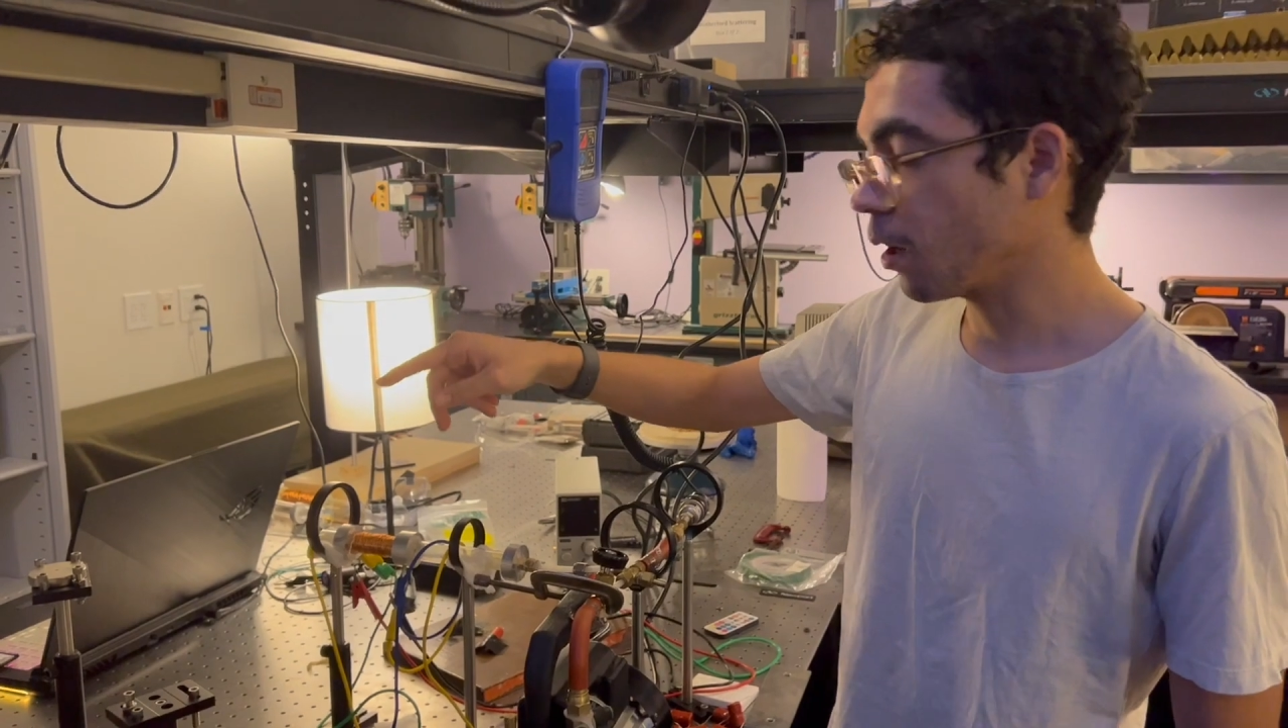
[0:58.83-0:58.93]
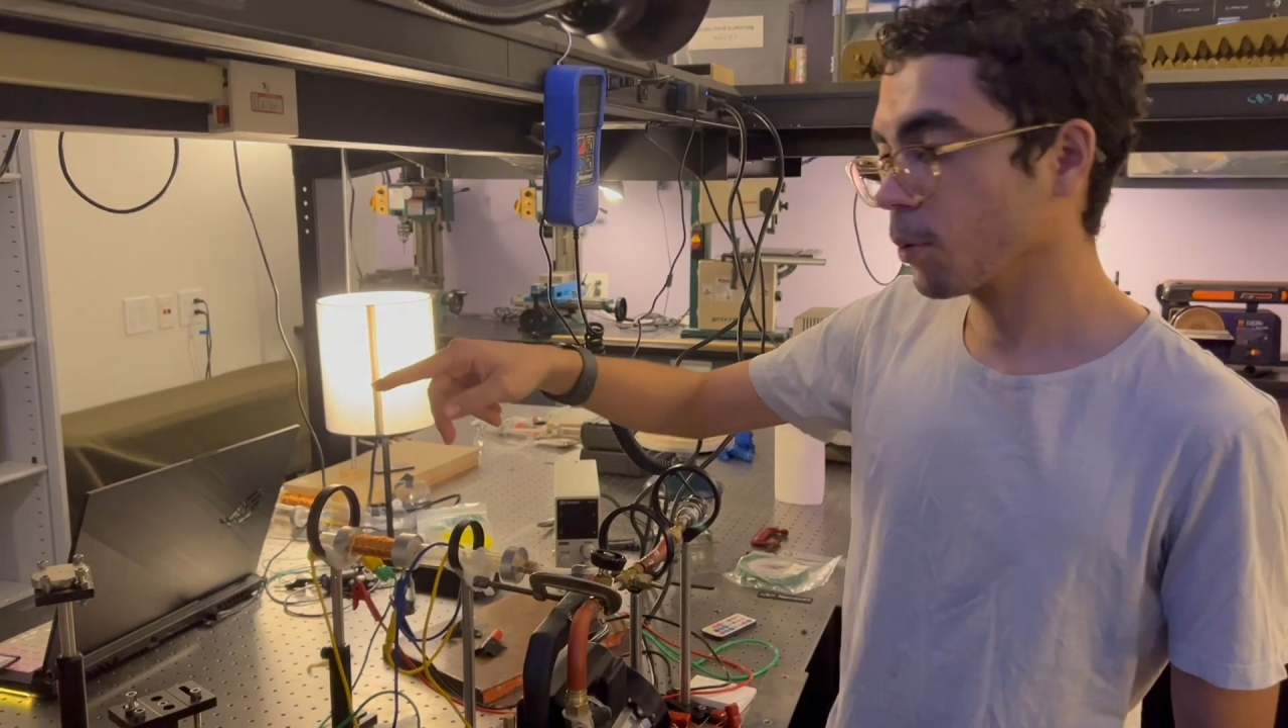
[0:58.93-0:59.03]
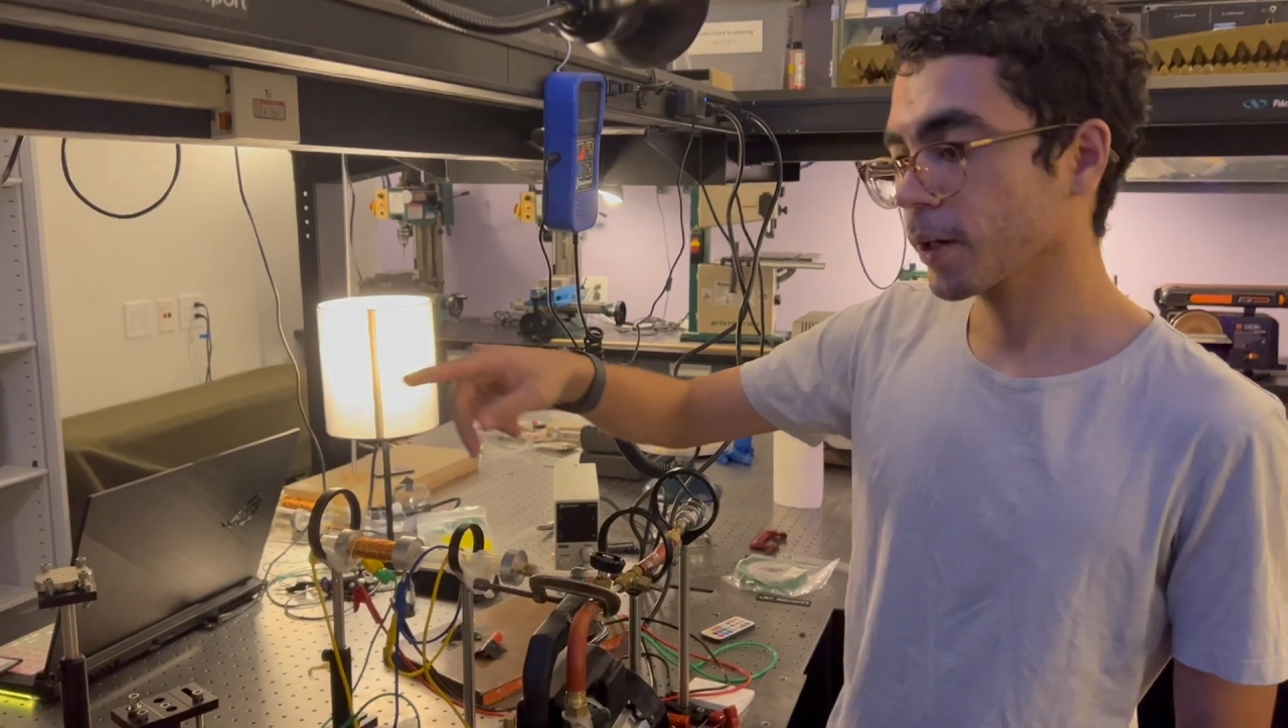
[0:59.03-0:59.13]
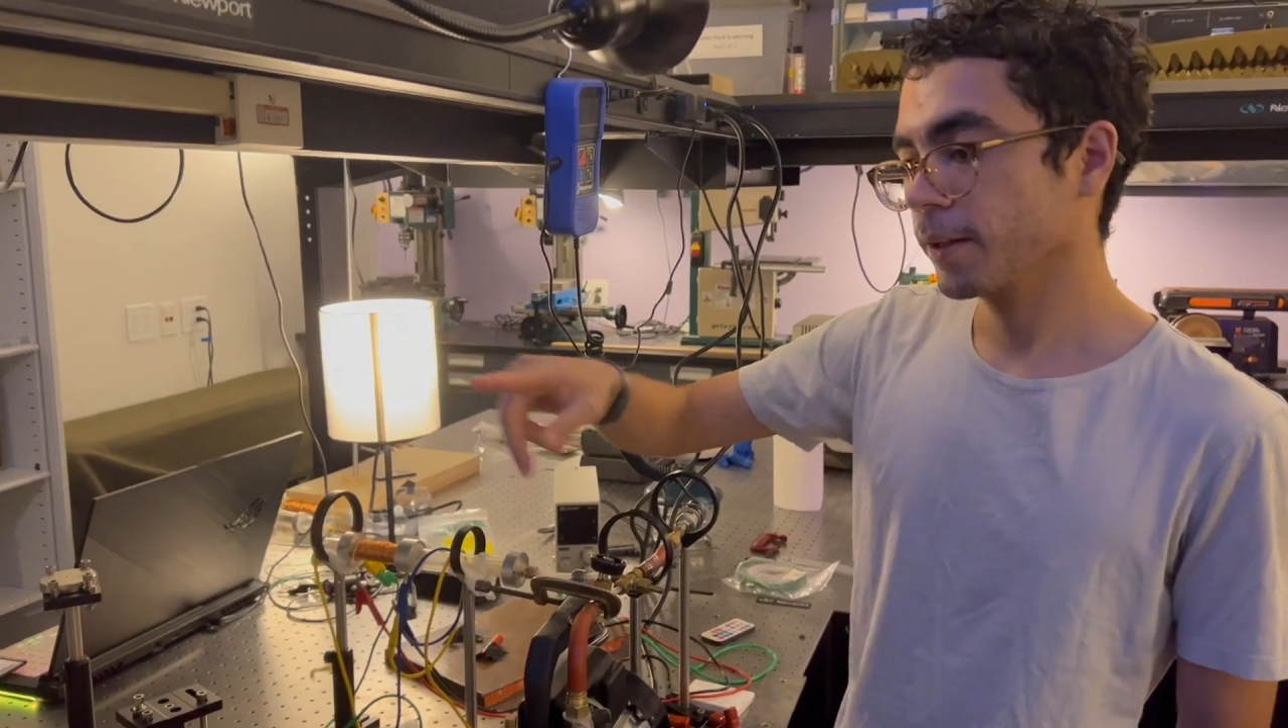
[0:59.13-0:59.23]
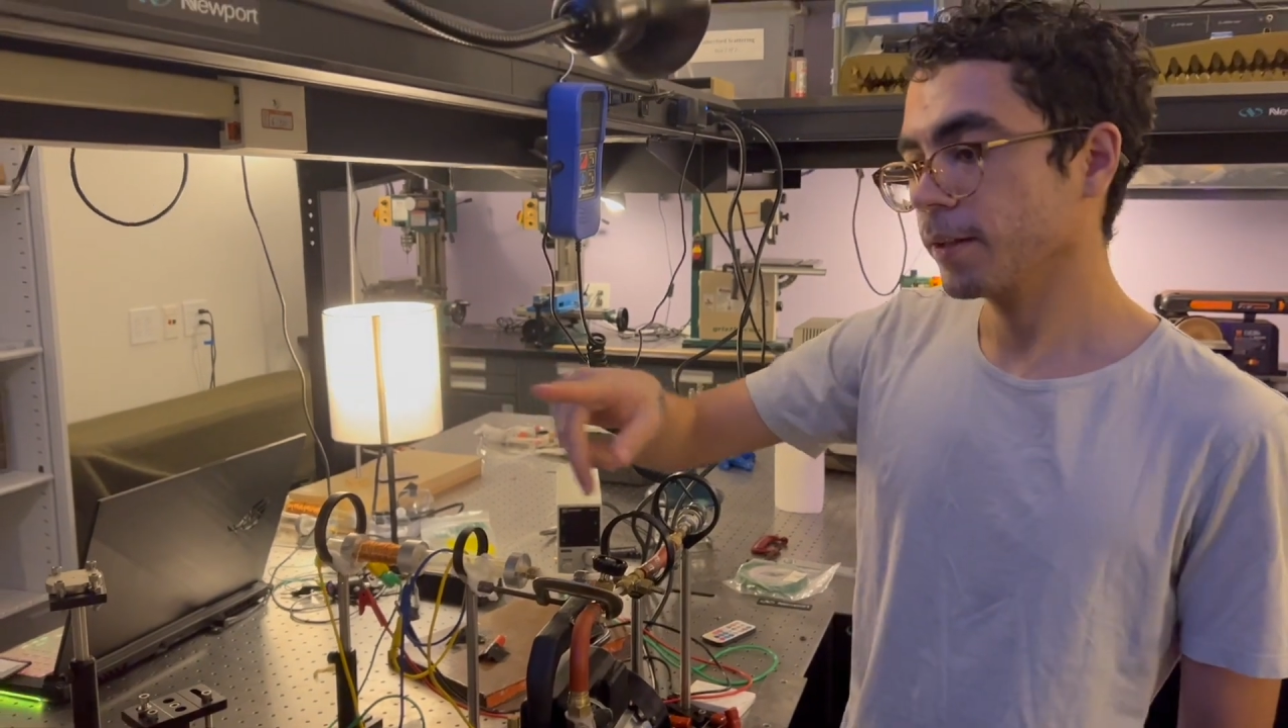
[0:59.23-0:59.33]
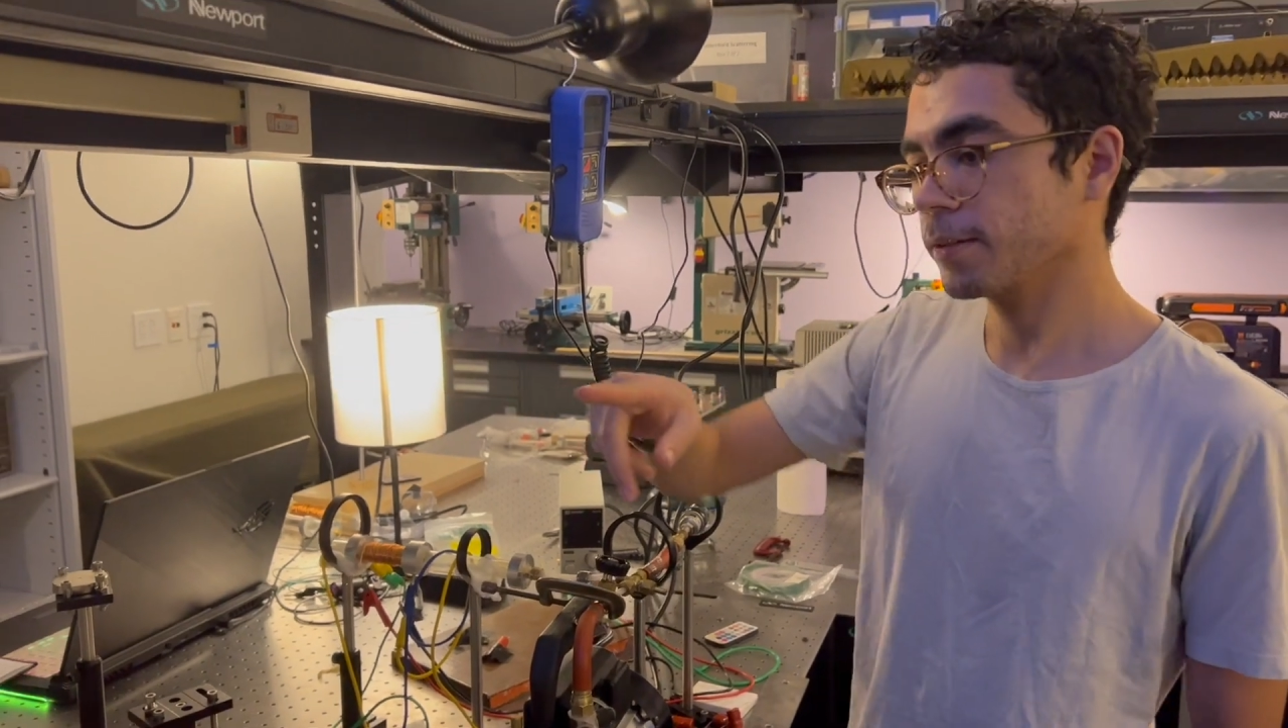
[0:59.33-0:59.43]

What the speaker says: work in the